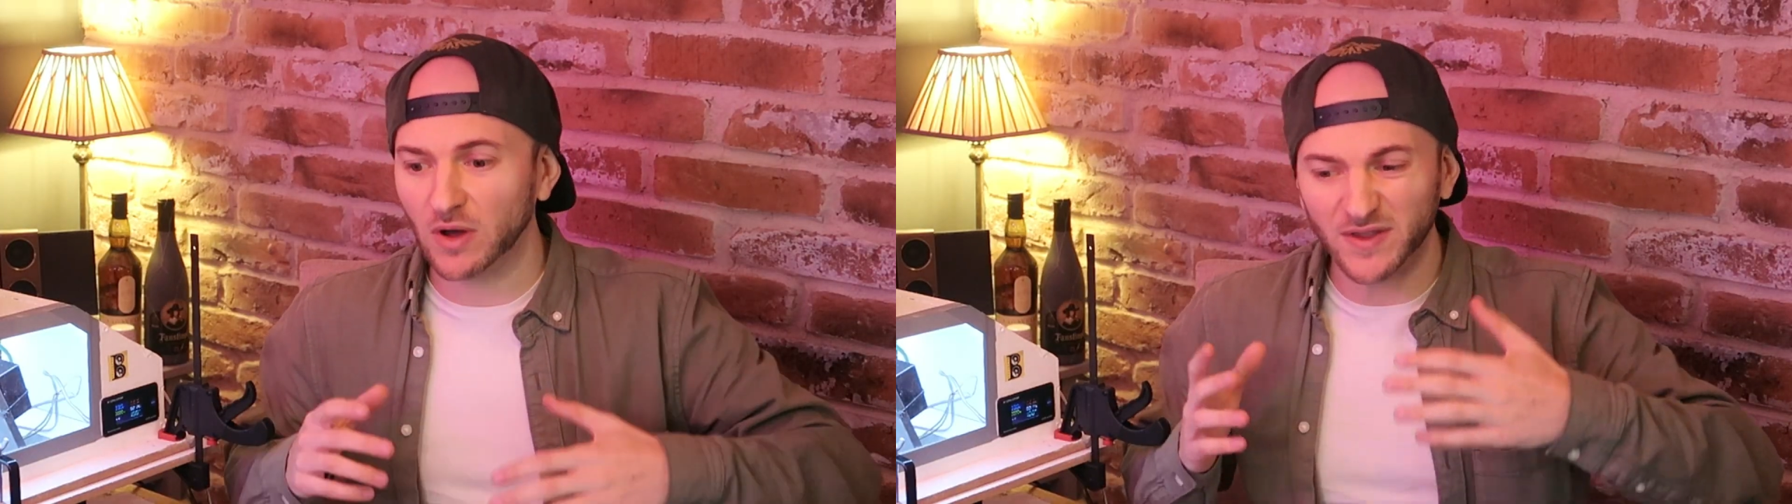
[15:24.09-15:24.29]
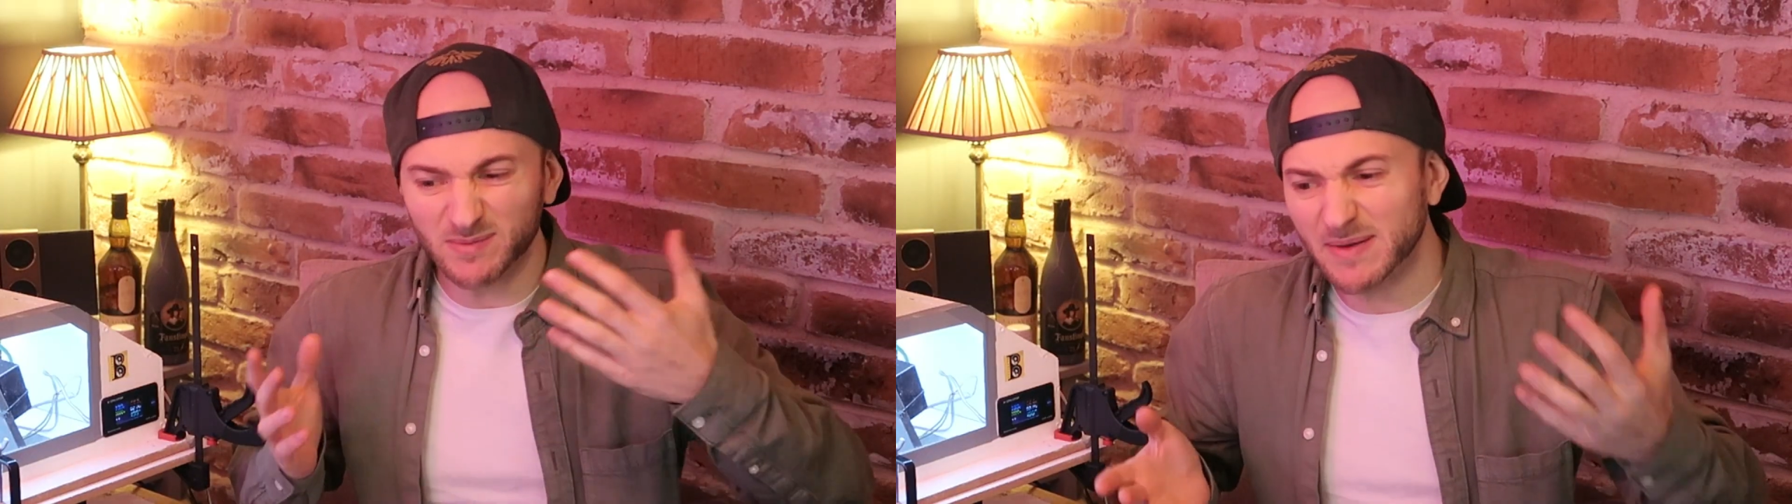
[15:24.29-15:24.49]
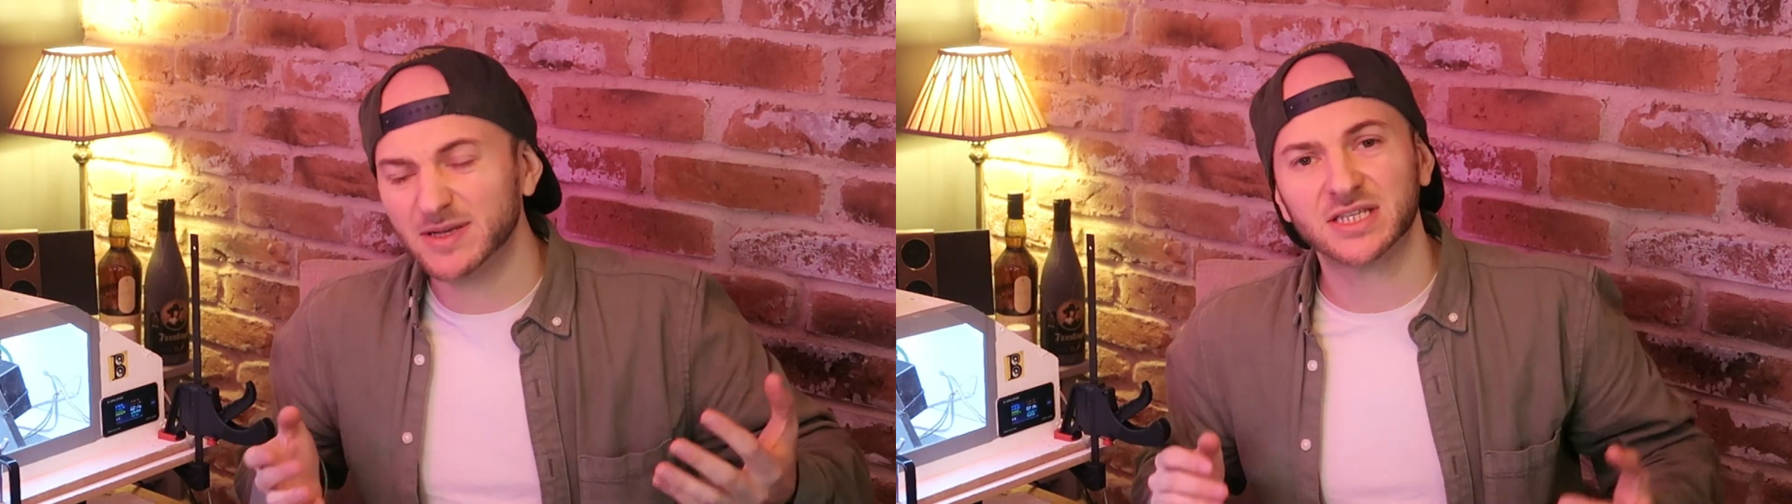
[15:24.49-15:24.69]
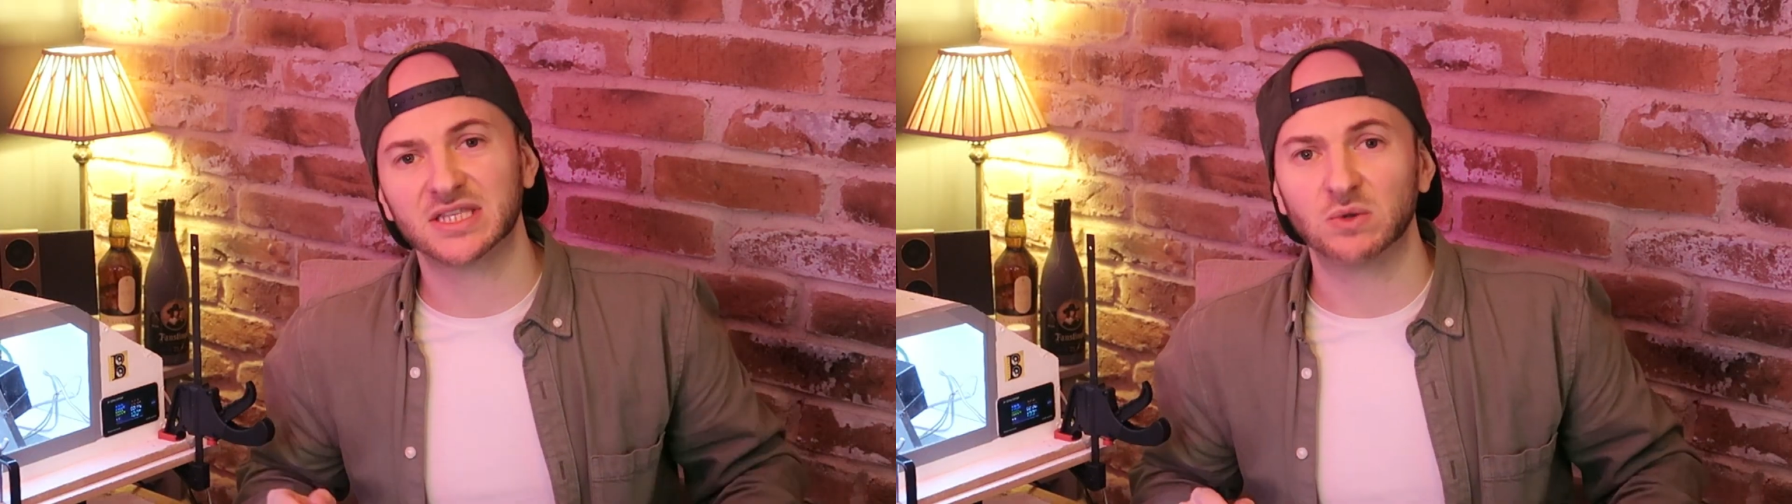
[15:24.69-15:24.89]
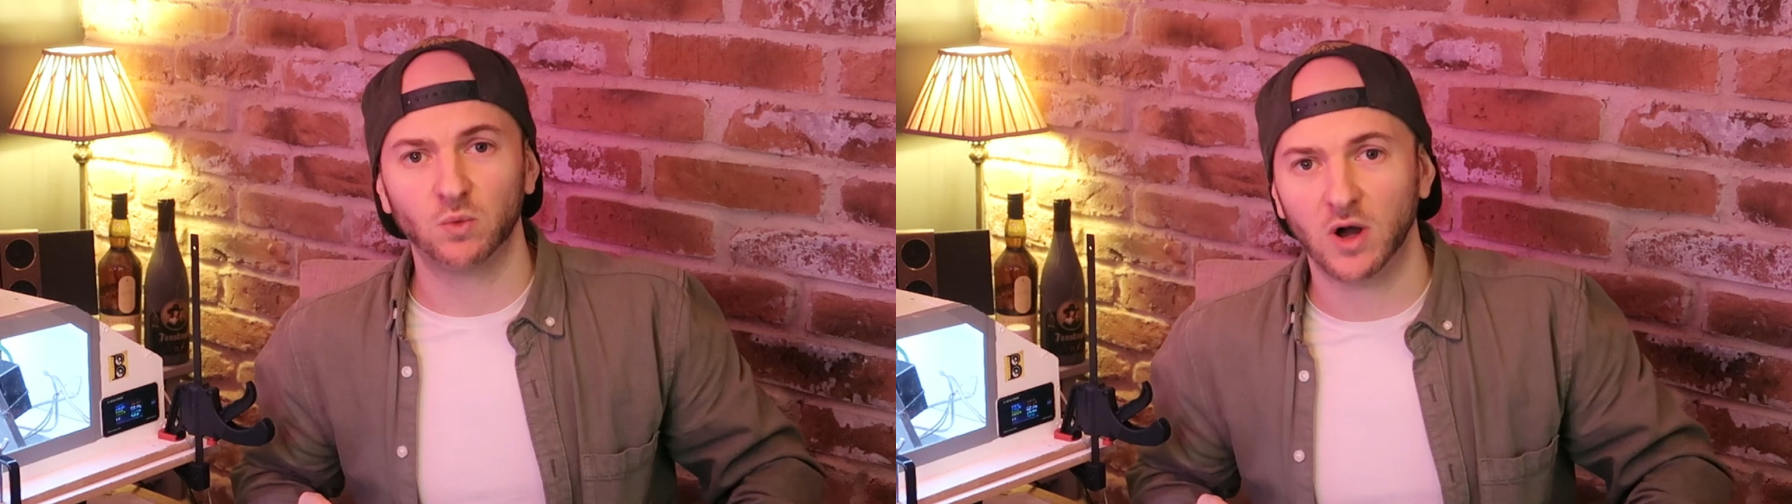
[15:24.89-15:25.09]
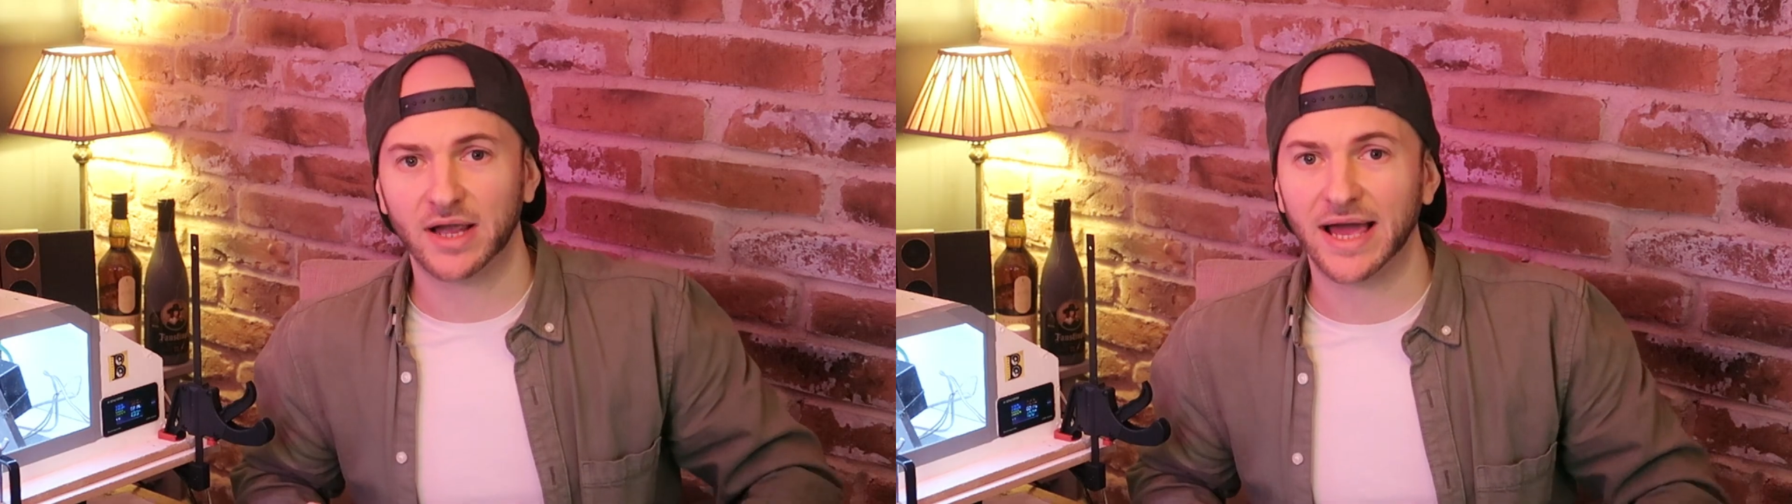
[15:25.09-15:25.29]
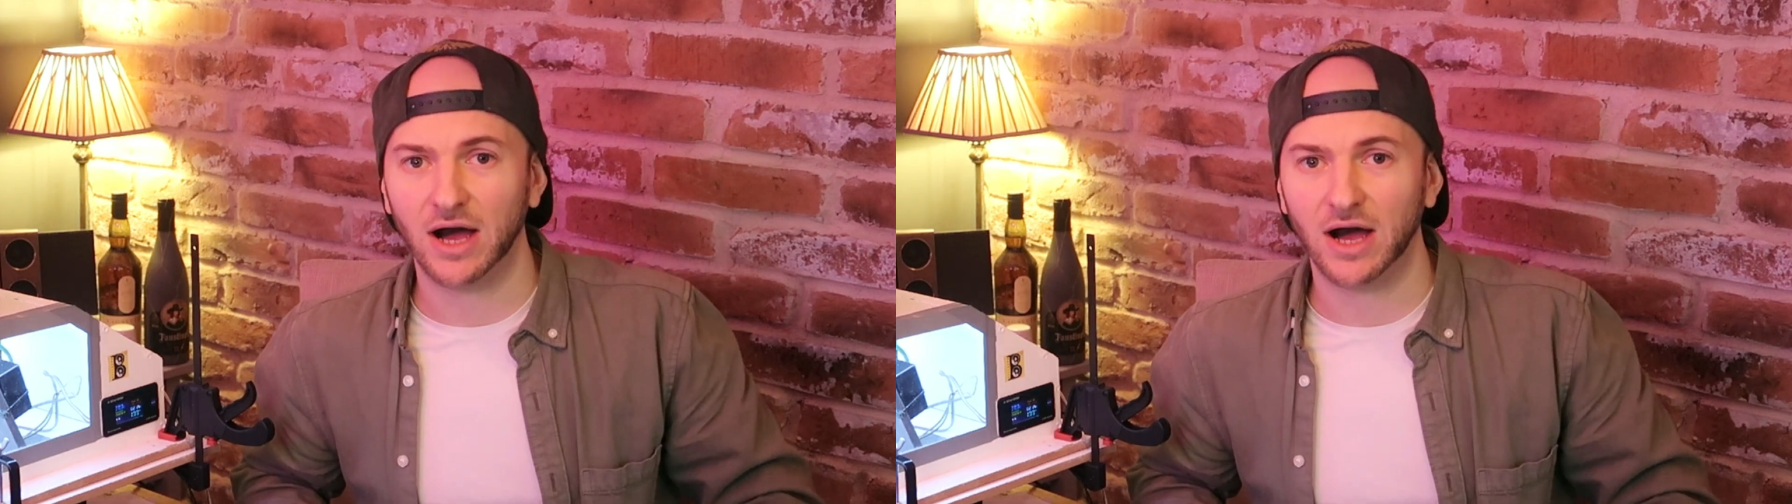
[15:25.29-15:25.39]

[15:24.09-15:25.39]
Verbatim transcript: one that maybe just didn't work